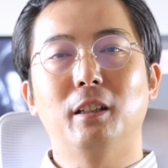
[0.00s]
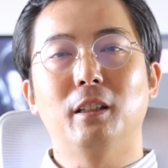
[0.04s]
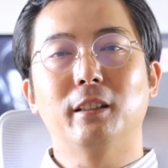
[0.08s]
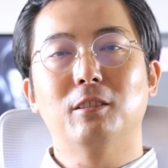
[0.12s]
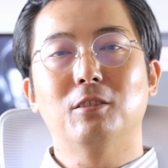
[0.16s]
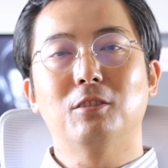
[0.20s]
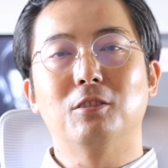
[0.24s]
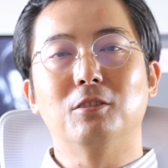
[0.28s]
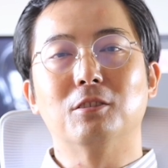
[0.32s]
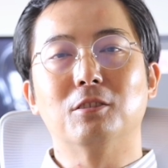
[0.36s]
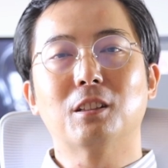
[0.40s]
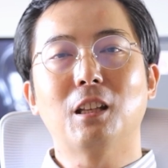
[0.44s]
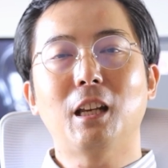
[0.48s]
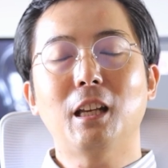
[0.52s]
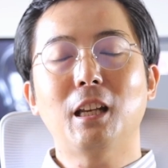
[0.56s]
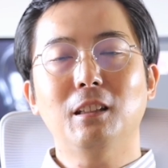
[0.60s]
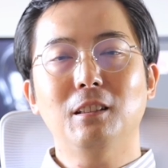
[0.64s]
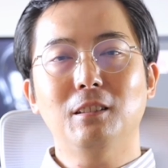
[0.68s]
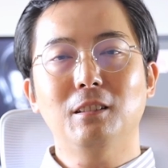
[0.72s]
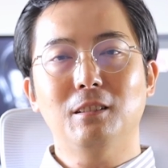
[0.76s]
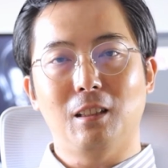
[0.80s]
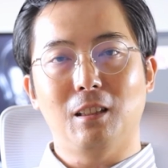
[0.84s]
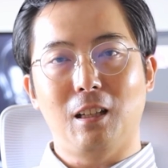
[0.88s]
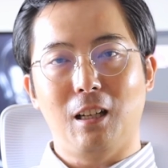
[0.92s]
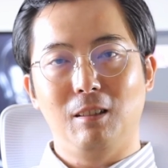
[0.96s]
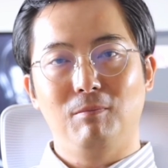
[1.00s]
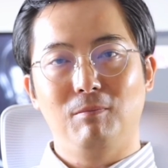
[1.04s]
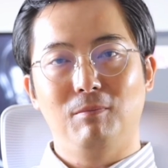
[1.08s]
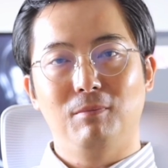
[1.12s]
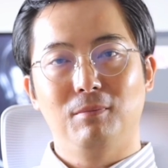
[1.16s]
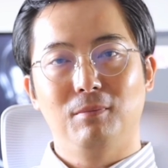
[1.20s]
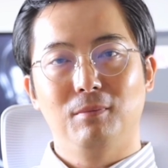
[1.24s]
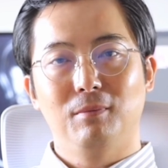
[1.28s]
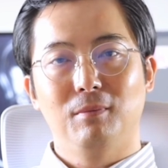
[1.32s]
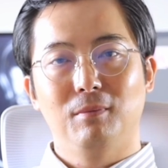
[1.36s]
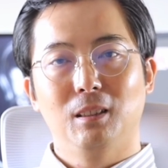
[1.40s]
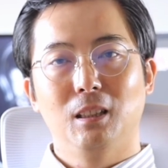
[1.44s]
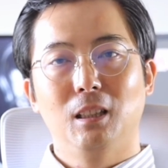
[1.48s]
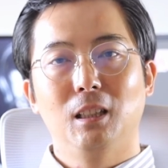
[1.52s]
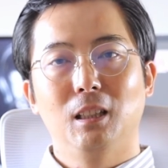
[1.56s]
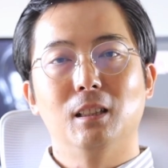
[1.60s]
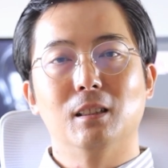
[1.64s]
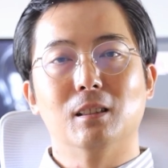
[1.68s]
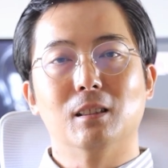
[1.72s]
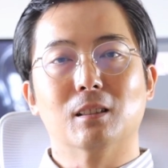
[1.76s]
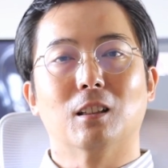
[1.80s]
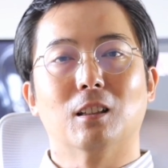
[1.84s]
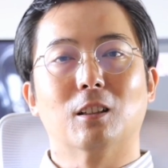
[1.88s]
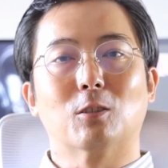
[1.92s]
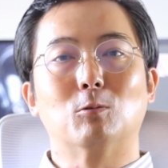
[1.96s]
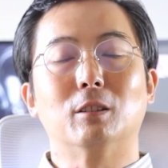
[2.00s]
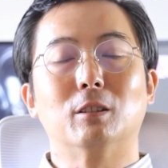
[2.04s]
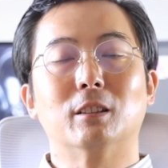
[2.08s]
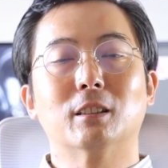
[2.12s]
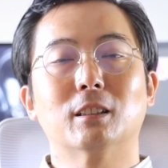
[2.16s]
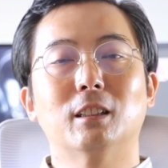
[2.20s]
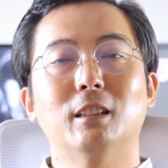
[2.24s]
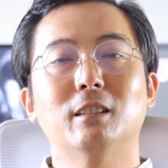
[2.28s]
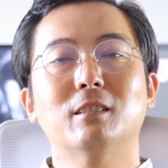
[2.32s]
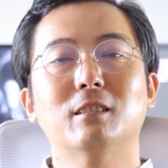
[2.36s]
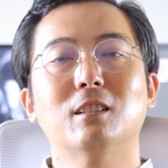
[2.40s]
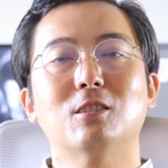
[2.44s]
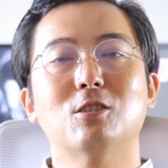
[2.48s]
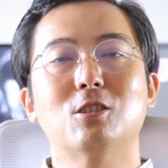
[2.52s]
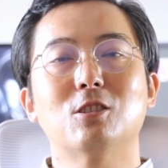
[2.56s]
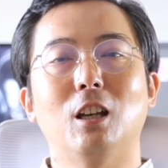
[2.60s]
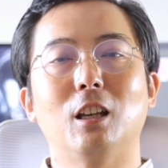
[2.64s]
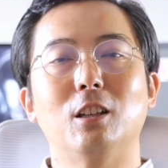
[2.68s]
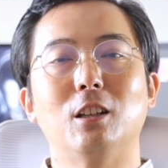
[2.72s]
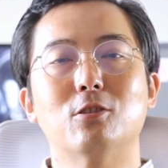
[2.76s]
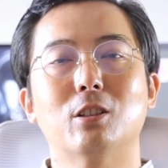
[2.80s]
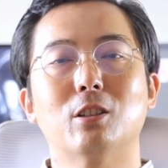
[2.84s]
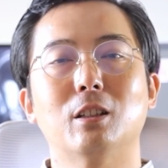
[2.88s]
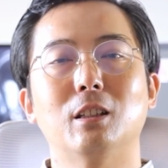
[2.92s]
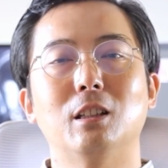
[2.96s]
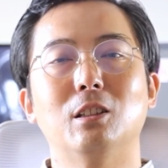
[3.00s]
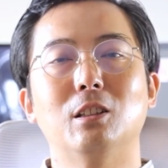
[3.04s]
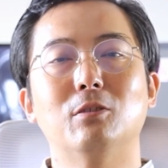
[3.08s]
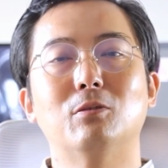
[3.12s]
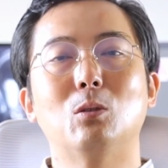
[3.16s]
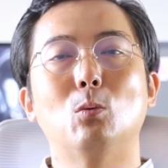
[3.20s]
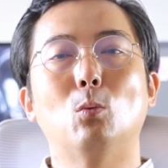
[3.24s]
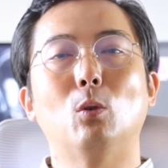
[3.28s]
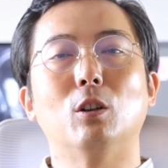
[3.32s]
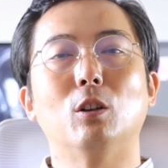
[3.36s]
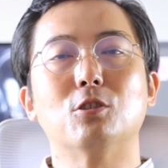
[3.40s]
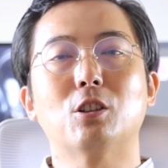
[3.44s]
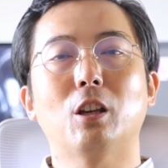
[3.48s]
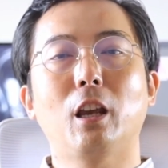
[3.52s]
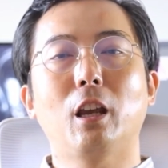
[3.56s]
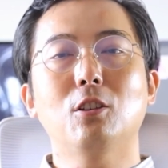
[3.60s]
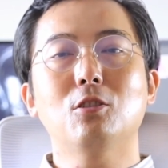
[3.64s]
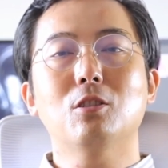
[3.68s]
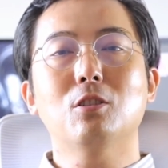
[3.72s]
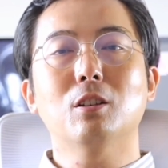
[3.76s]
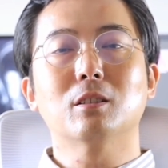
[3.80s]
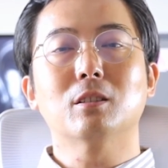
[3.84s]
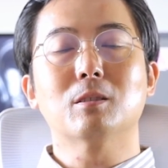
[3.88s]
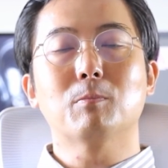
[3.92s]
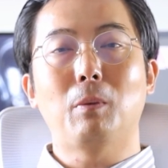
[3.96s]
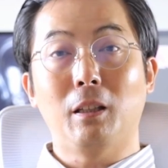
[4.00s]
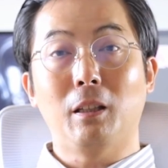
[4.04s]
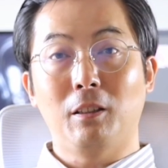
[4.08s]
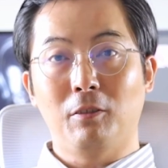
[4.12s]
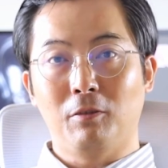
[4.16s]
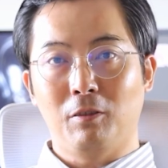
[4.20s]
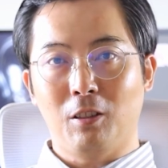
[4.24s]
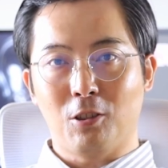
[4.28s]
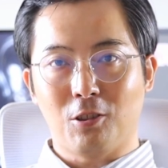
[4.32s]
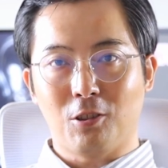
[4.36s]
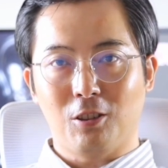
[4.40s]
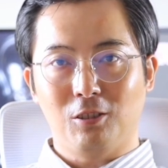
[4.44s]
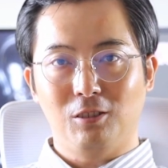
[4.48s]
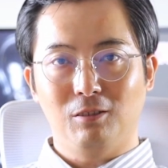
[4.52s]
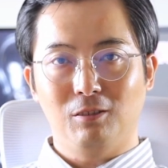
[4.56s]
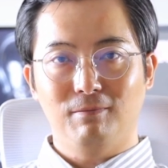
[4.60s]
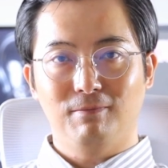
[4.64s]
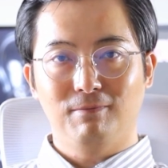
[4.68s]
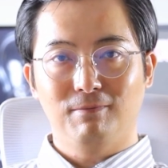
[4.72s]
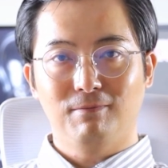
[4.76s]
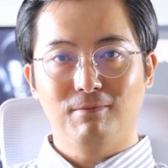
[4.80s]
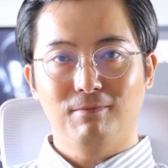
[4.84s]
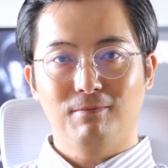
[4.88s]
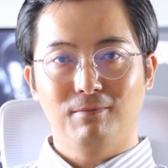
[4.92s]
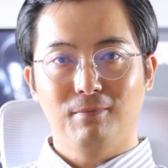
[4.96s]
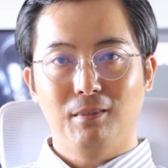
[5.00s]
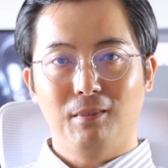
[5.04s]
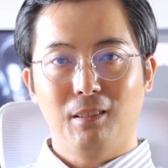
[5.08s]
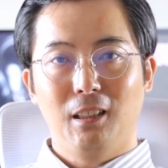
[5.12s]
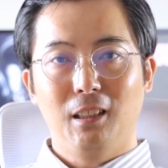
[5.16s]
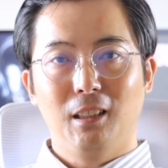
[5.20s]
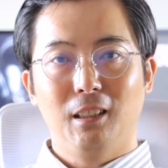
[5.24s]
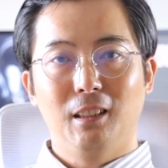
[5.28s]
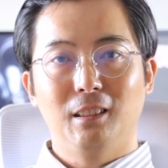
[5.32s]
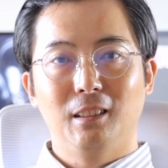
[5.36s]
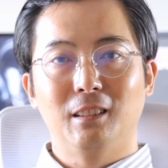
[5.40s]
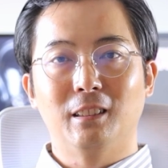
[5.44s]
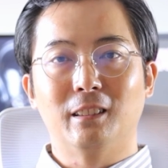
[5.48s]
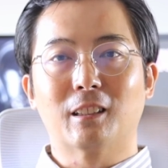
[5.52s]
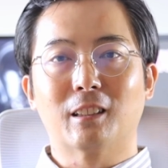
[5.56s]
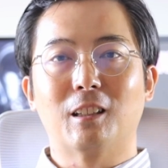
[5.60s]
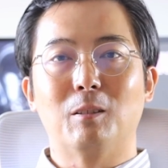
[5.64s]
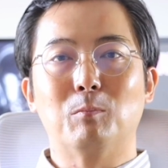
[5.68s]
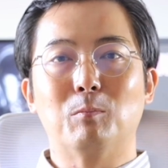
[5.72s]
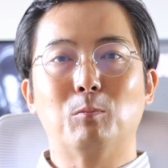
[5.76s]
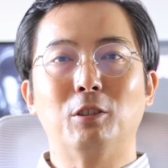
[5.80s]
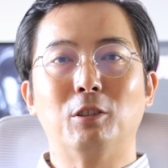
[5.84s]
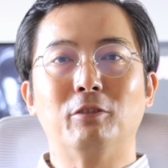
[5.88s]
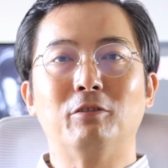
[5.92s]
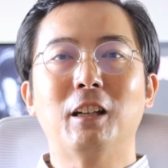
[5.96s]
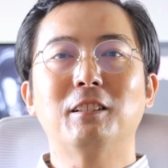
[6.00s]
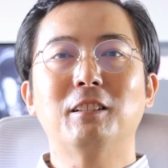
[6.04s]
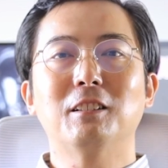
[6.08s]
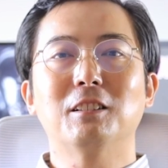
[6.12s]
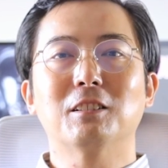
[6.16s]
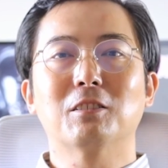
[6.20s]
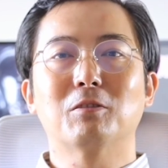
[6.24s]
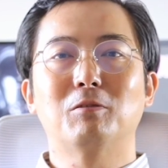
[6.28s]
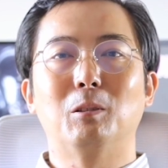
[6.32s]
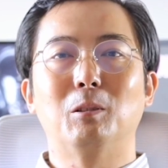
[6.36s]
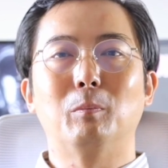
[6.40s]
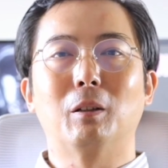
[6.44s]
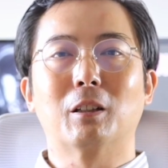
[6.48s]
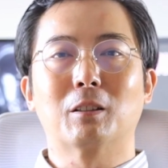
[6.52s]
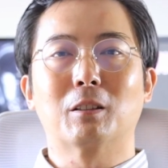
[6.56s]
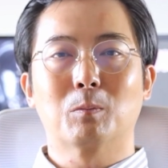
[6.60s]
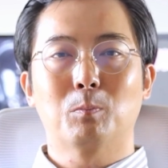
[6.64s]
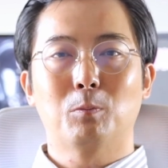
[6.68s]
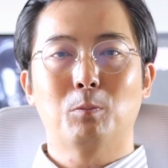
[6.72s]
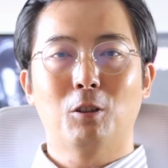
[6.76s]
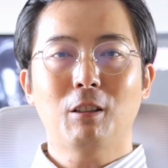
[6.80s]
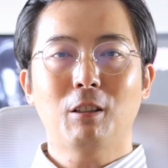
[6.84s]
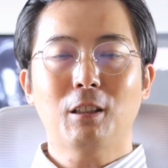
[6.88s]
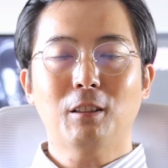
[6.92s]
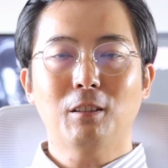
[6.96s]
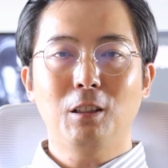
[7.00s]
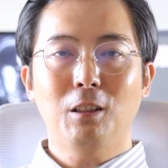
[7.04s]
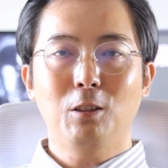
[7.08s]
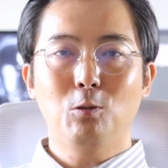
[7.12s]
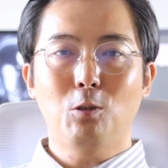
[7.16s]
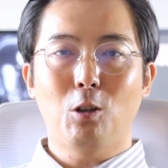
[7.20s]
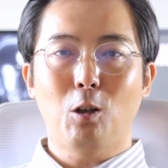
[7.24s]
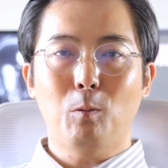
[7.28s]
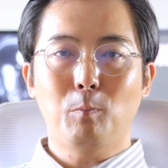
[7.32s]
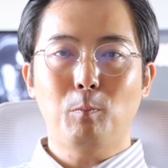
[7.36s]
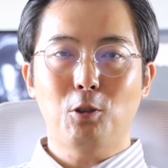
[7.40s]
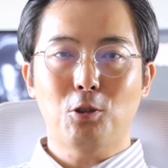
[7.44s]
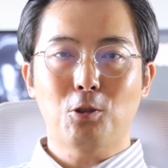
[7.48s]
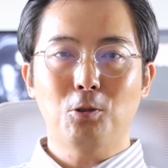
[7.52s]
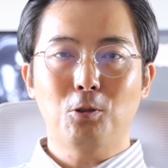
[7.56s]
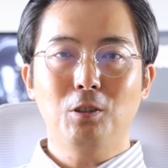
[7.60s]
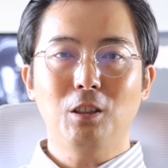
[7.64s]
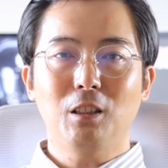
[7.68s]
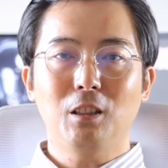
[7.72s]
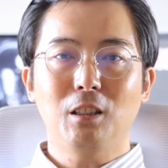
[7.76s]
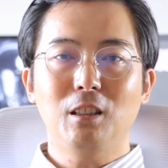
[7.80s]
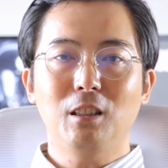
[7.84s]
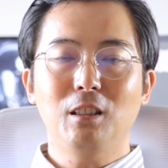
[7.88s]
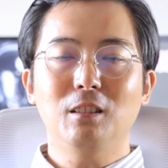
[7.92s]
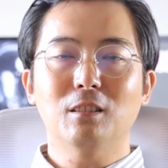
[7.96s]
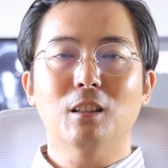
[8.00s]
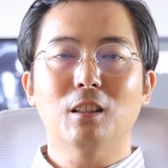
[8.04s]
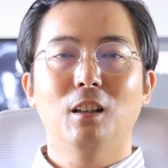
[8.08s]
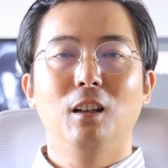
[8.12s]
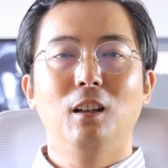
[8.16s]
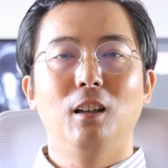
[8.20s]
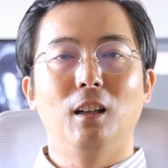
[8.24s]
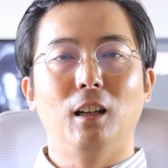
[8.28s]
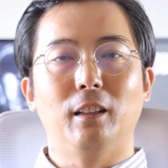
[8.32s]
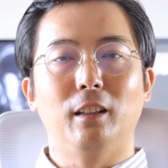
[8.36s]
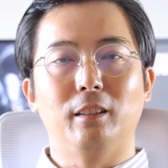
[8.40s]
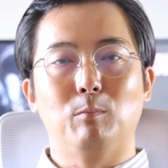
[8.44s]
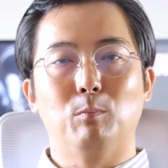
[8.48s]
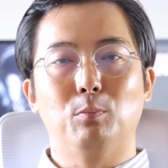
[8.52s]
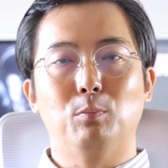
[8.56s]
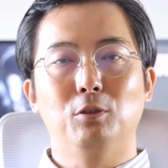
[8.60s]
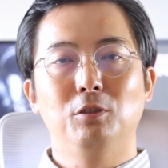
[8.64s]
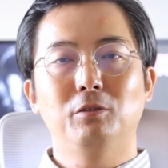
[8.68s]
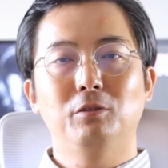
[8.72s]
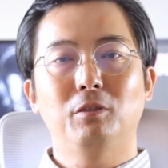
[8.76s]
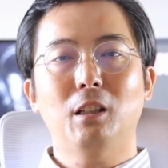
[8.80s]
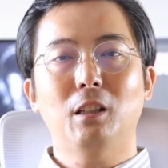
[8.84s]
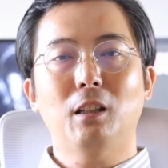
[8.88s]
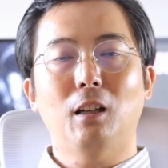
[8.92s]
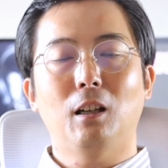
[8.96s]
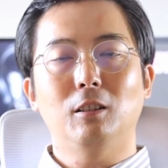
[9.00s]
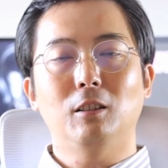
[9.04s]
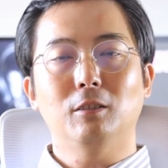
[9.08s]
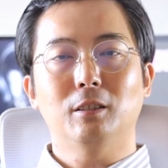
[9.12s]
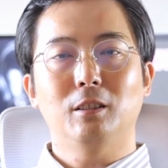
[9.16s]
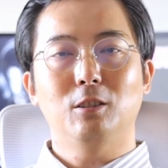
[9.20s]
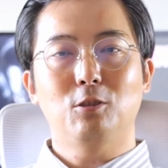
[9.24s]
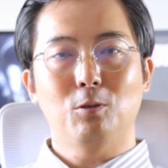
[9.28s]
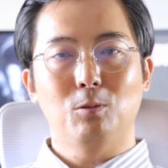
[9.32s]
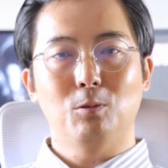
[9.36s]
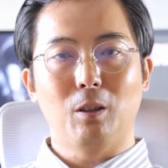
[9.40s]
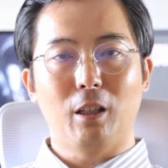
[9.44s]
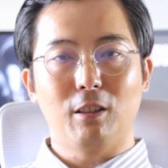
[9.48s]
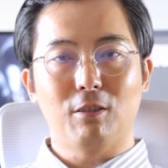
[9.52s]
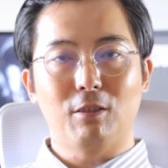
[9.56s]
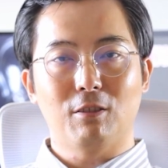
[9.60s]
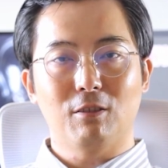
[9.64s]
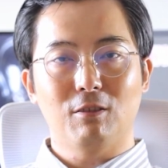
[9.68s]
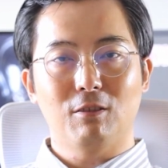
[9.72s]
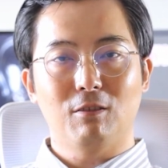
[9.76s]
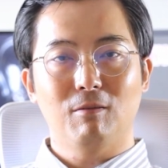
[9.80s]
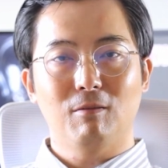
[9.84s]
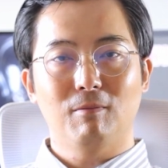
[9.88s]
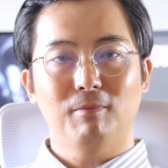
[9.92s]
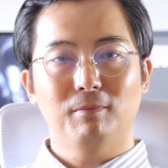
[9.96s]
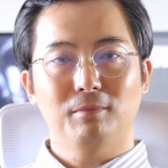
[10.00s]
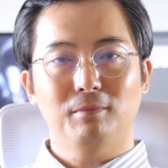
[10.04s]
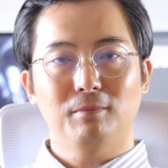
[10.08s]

things to stay the same. It's like resisting change even when change is beneficial. This can prevent us from exploring new opportunities and improving our situation.